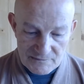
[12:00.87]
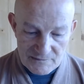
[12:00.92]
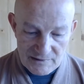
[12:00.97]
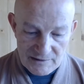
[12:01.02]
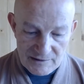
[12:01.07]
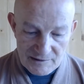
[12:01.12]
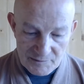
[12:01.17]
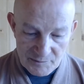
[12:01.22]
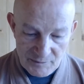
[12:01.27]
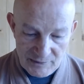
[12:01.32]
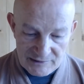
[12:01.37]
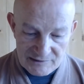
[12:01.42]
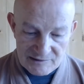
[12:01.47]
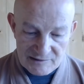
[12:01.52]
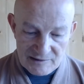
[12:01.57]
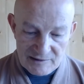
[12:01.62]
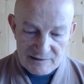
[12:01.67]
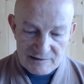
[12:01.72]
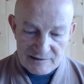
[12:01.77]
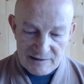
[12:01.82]
But
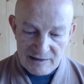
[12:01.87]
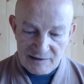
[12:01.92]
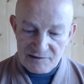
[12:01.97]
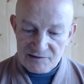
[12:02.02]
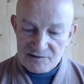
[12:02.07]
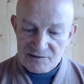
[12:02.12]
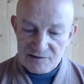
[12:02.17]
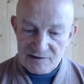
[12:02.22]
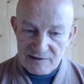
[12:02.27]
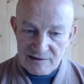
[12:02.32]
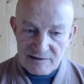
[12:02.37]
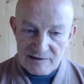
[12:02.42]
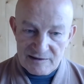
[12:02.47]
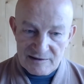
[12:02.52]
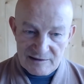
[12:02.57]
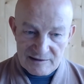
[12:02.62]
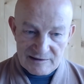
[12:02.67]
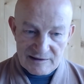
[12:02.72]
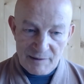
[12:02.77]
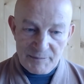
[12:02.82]
as
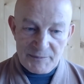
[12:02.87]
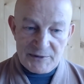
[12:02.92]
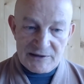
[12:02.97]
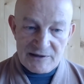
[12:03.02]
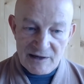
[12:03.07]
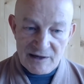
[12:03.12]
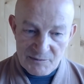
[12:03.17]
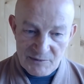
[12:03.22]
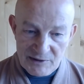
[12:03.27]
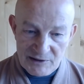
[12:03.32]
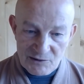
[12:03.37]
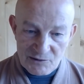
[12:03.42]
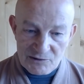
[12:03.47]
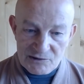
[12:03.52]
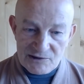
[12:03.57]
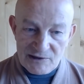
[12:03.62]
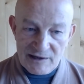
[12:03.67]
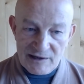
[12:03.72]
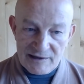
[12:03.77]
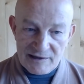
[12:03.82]

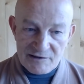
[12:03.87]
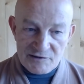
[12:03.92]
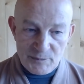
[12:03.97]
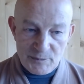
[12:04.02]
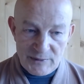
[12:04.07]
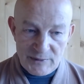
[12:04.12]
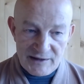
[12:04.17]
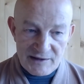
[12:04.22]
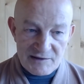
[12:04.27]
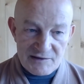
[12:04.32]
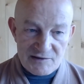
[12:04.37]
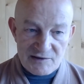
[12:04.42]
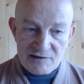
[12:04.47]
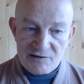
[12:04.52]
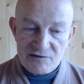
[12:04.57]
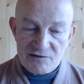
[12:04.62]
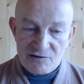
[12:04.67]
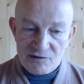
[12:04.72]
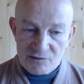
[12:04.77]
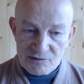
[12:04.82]
Abhidharmakosa explains, and
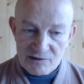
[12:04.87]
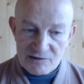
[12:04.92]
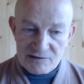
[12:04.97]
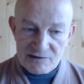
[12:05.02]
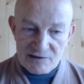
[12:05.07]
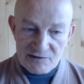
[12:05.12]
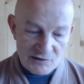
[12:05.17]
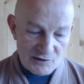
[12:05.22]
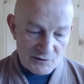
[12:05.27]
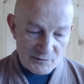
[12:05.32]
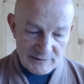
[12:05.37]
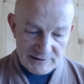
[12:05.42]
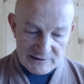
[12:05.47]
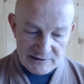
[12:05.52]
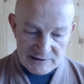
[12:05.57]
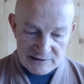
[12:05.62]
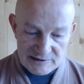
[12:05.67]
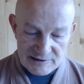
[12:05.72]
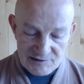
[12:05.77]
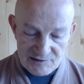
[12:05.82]
so on, as
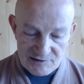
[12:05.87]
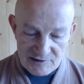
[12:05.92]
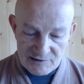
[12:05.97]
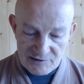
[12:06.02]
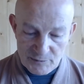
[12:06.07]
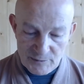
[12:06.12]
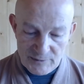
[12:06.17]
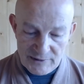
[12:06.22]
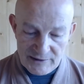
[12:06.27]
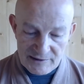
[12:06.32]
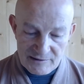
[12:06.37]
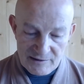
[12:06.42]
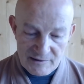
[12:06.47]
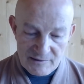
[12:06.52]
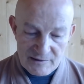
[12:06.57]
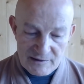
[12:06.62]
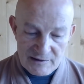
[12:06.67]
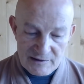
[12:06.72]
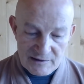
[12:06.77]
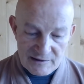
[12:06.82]
commentaries explain,
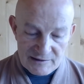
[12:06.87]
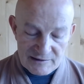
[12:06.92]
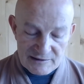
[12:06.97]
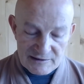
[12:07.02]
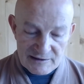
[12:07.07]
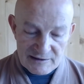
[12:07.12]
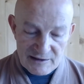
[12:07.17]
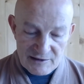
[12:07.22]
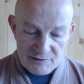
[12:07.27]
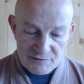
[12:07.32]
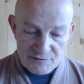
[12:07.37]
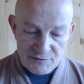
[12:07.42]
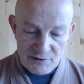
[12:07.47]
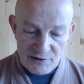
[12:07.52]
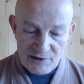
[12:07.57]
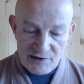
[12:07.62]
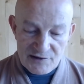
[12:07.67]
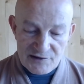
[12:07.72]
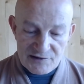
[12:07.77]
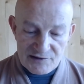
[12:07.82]
the
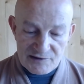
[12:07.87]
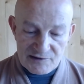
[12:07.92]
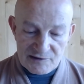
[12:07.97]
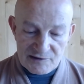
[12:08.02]
first